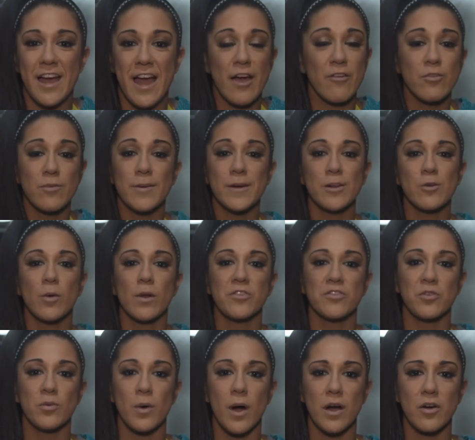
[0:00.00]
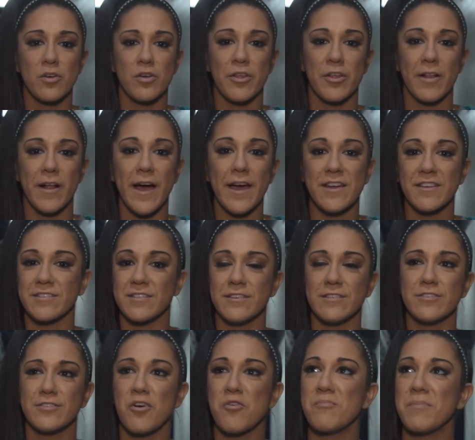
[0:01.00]
Everybody wants to walk with Elias.
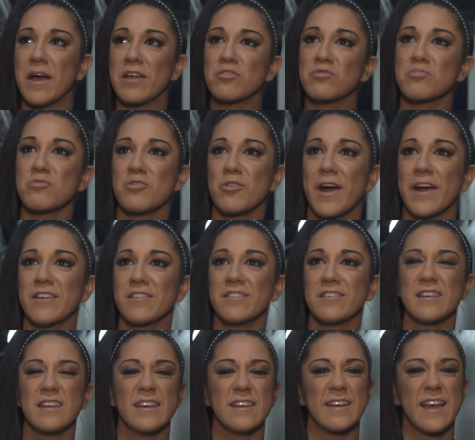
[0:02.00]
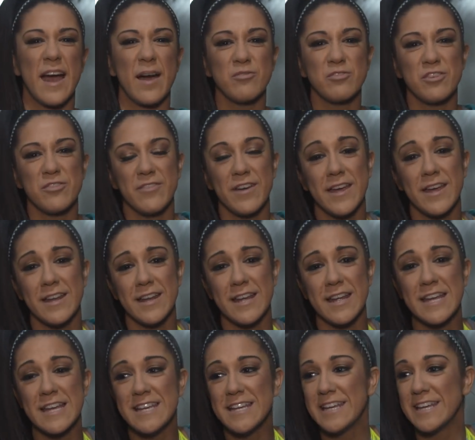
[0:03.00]
He's so mesmerizing and
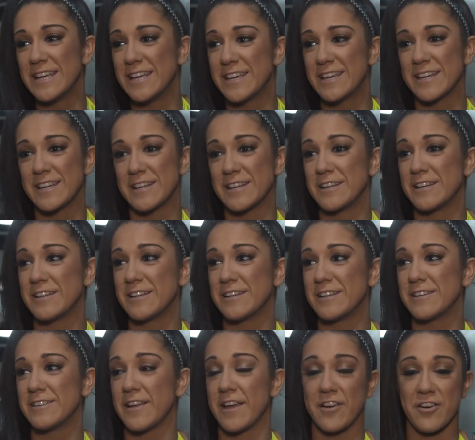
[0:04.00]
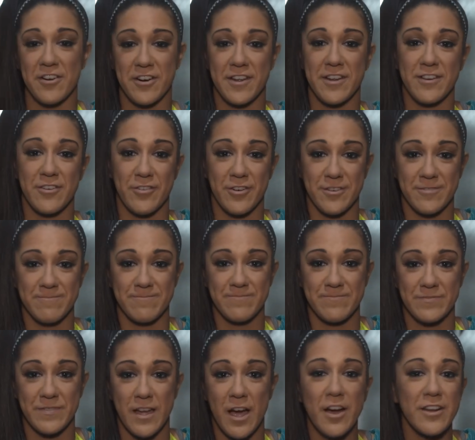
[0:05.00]
captivating. He can take on anyone.
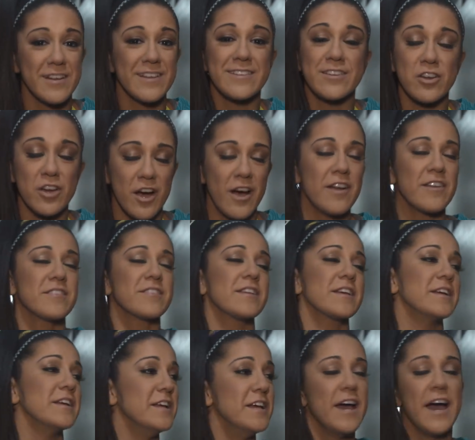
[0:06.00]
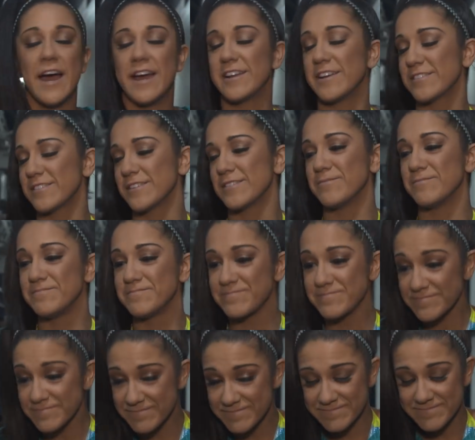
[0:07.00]
Uh, it, honestly, it doesn't
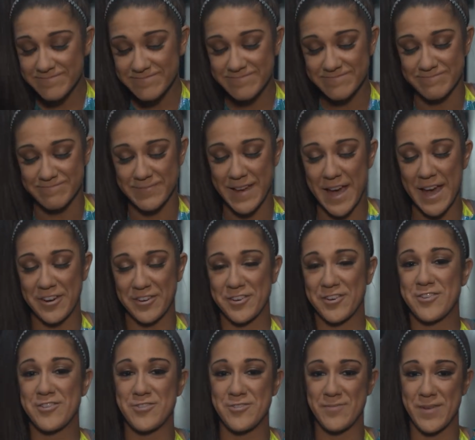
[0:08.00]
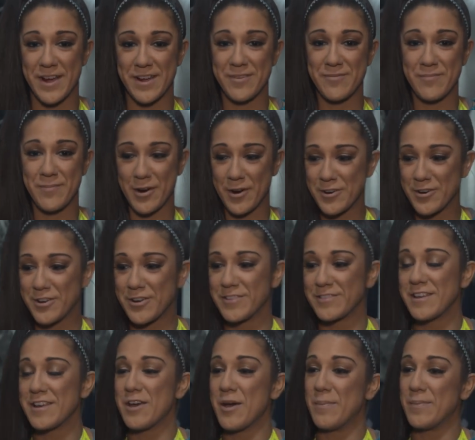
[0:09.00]
matter who my partner
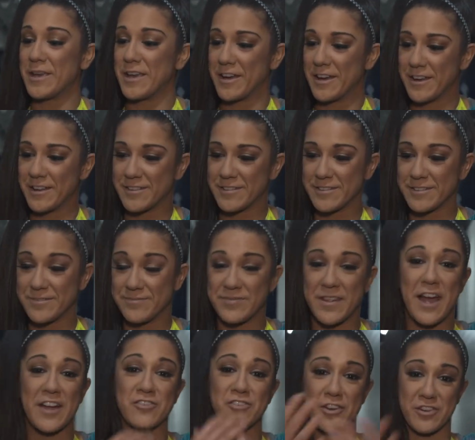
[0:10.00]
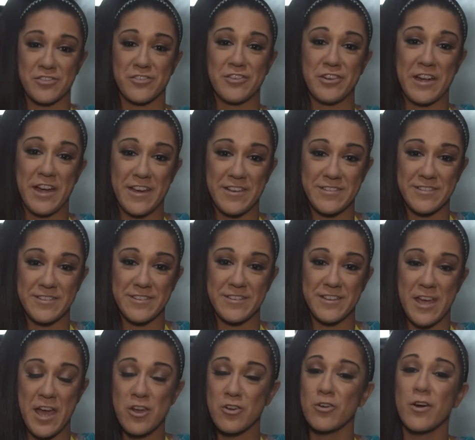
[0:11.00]
is because I trust you guys
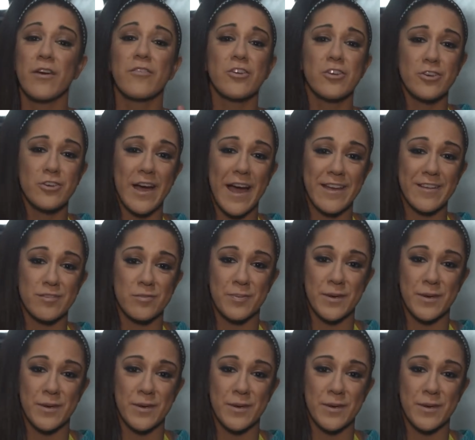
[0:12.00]
and whoever you guys